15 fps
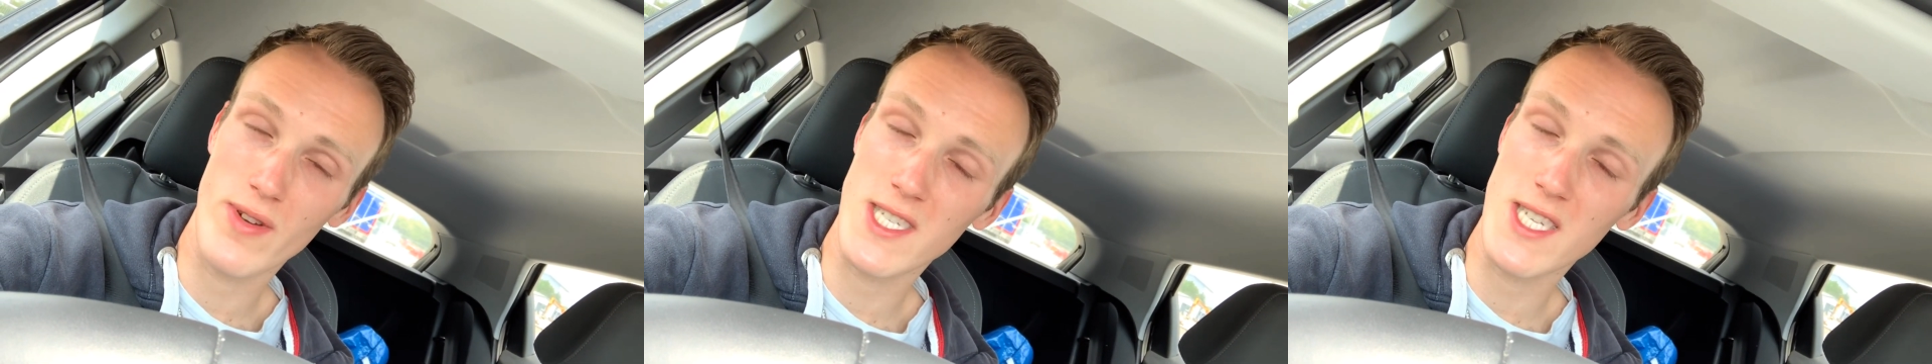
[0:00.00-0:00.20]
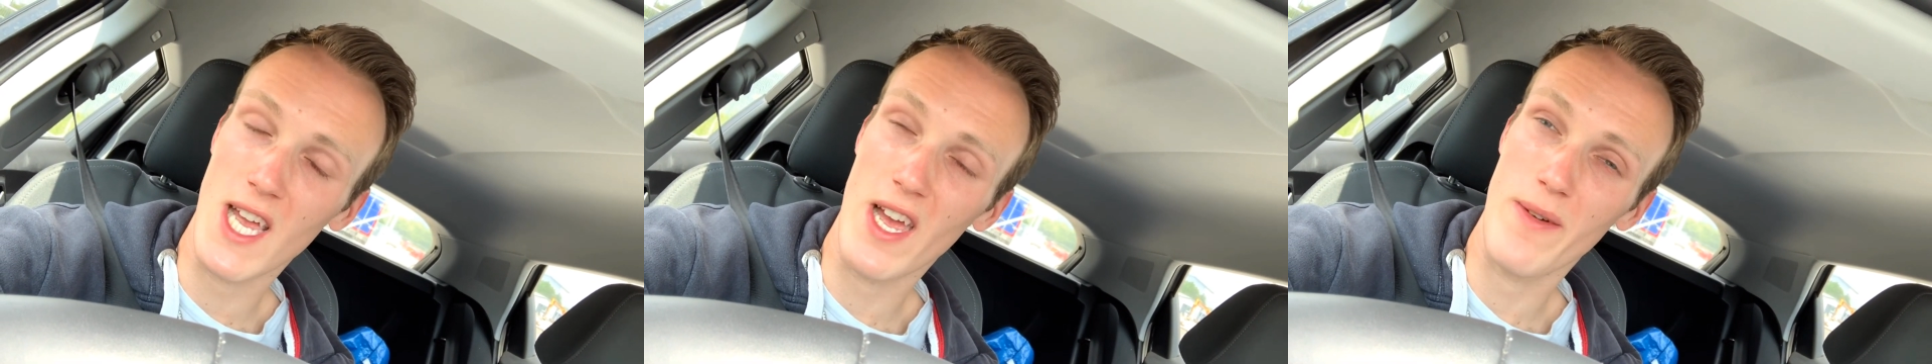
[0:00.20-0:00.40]

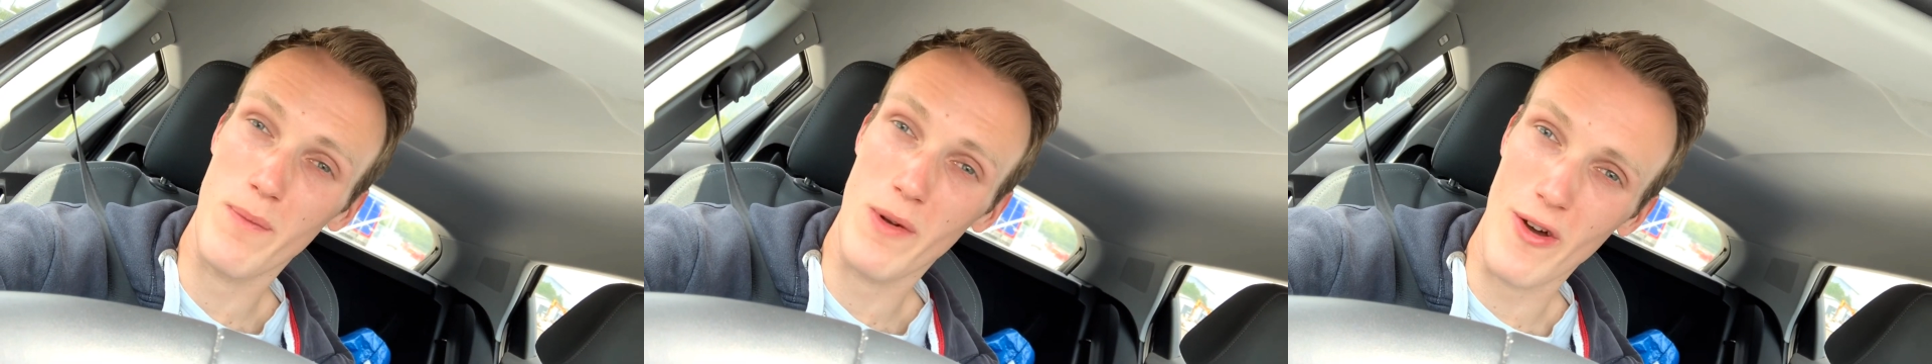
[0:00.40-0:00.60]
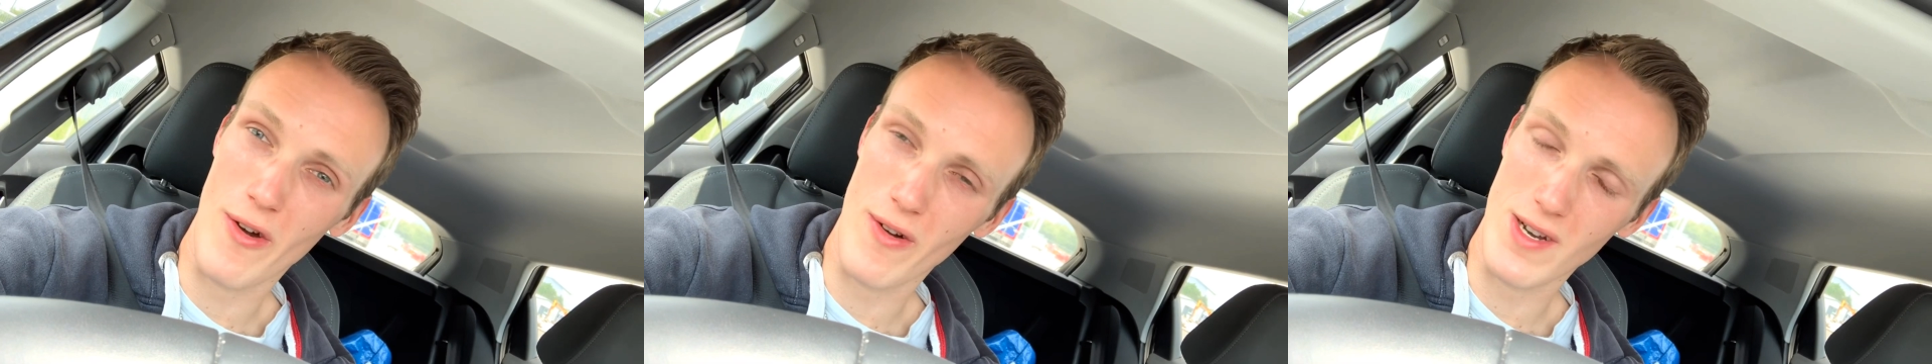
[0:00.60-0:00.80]

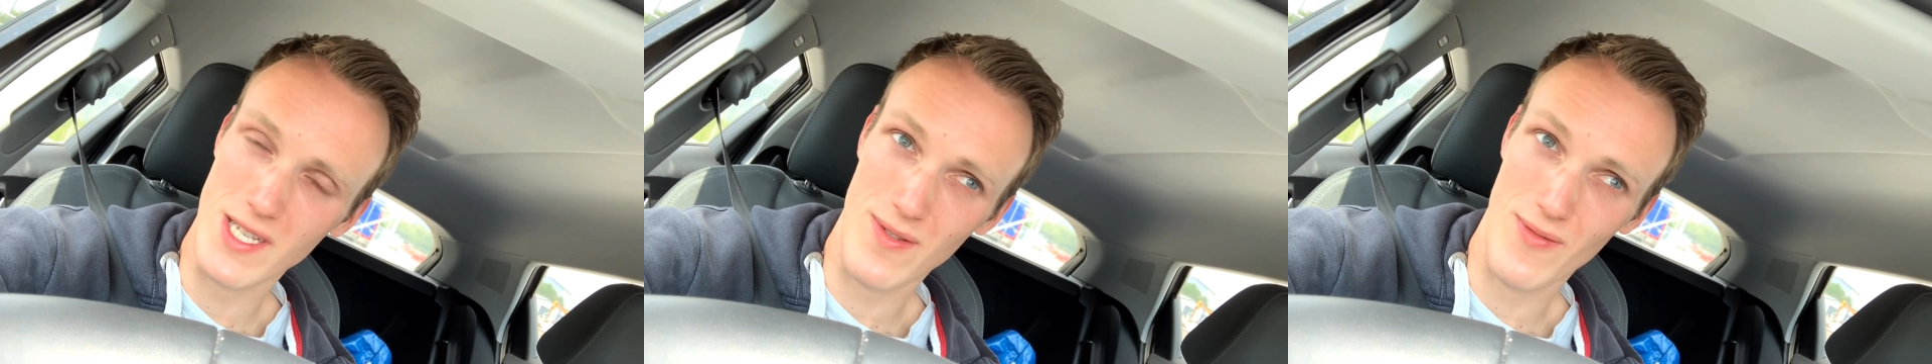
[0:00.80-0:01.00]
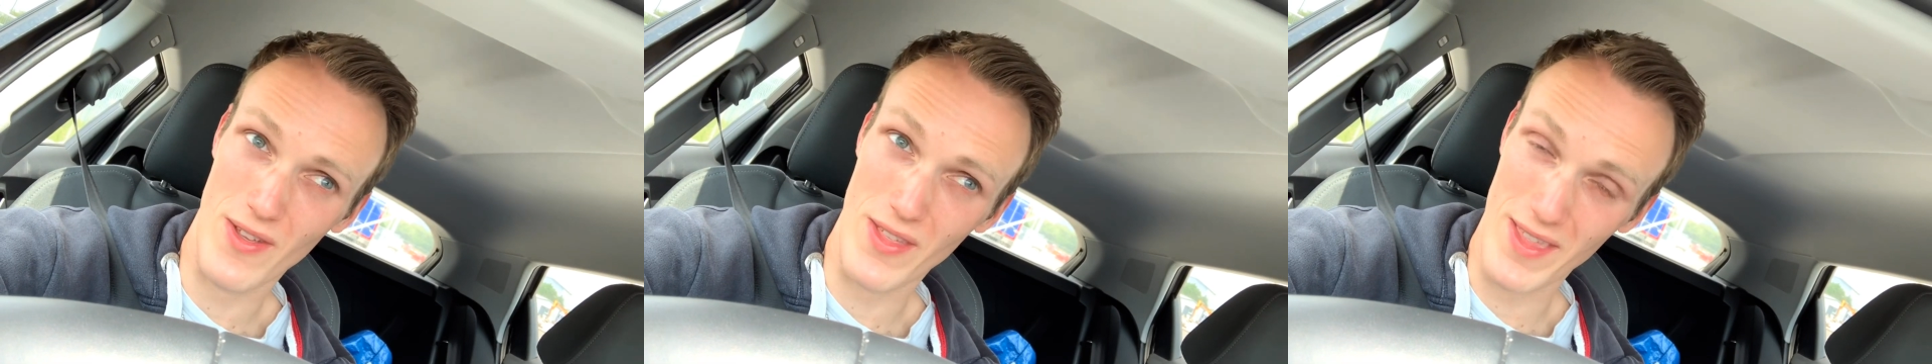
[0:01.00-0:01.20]
reserve
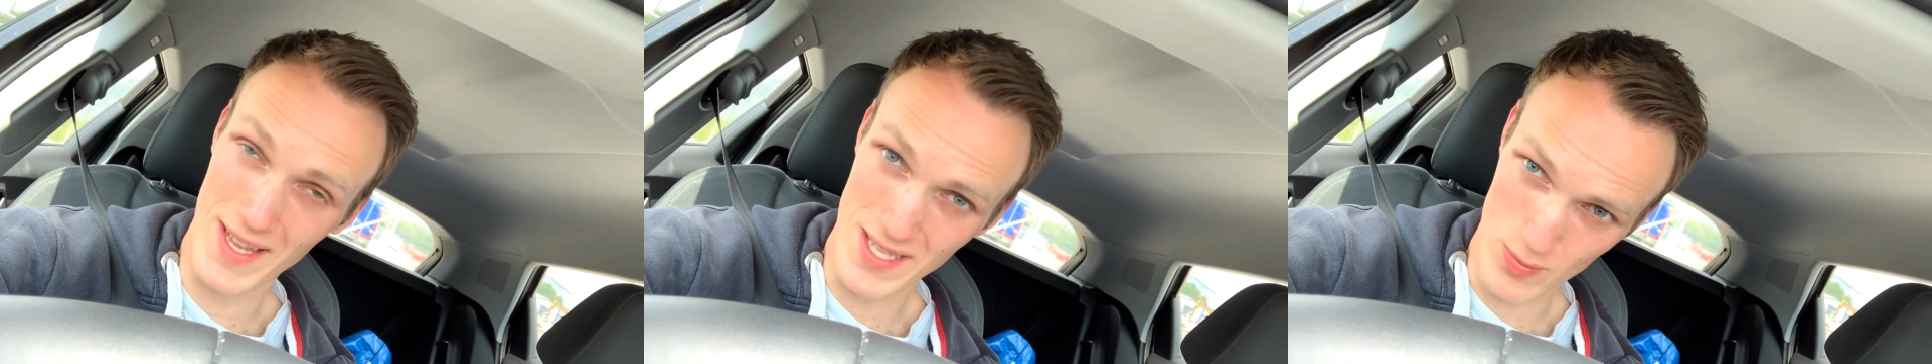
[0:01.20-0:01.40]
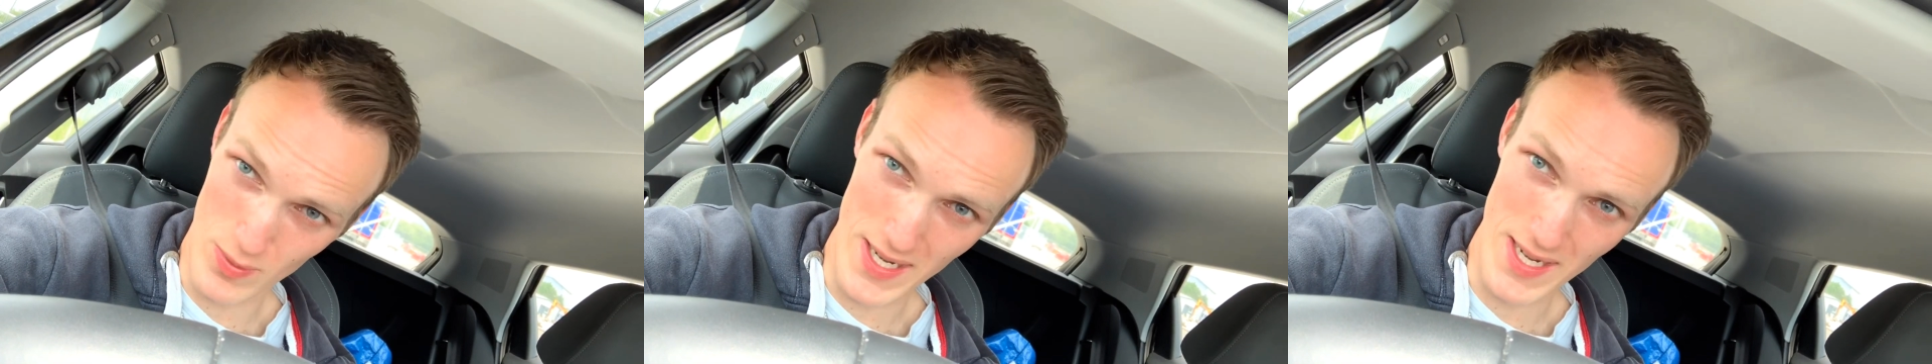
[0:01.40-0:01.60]
blocks for
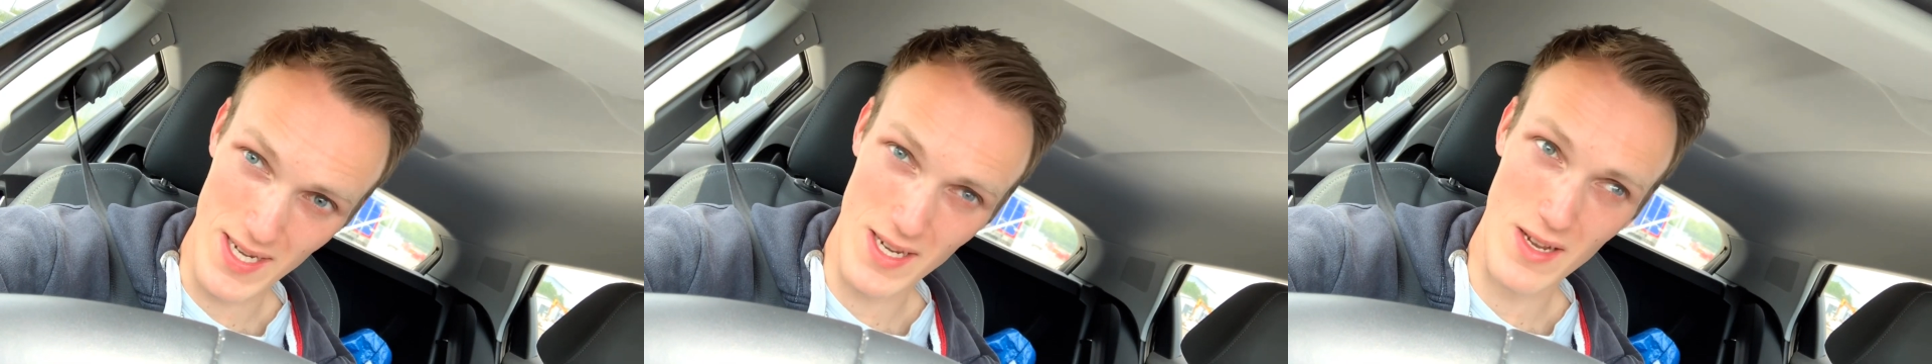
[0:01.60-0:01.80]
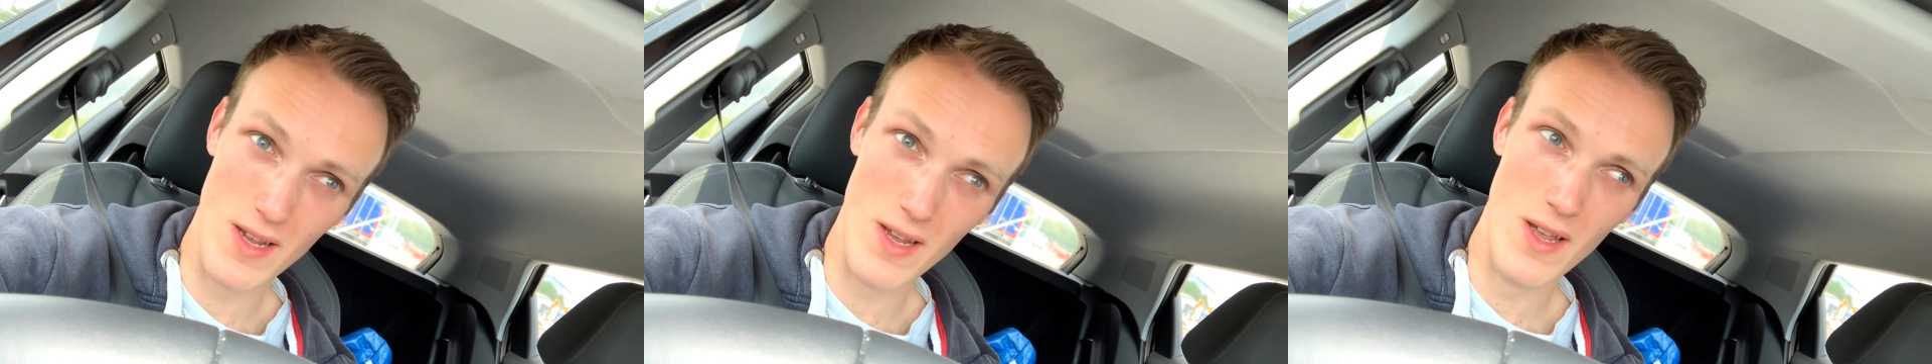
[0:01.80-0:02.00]
this
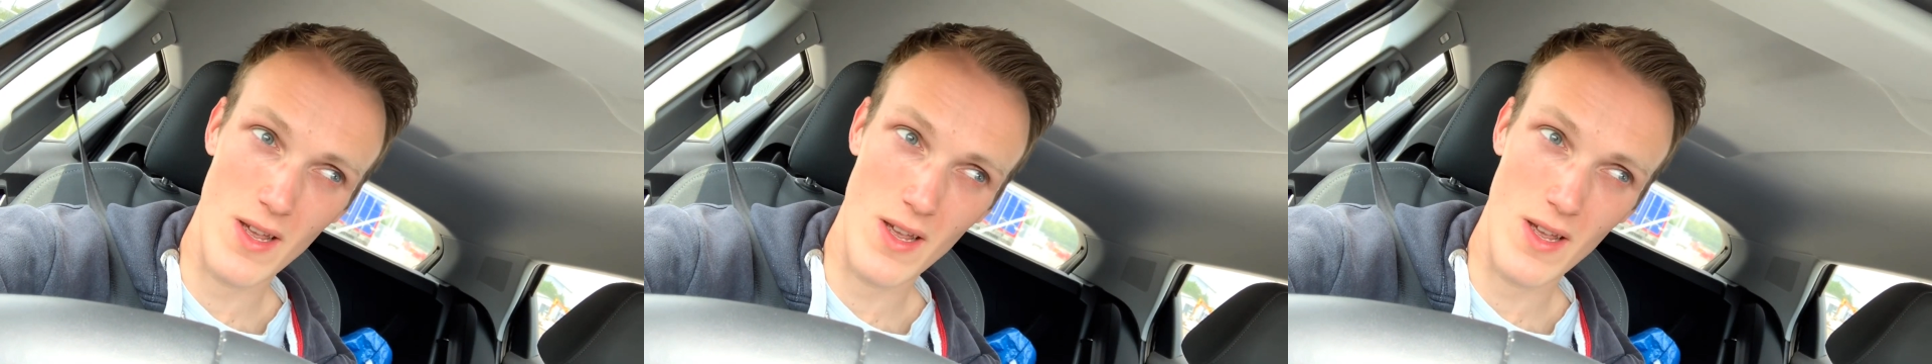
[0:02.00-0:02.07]
week,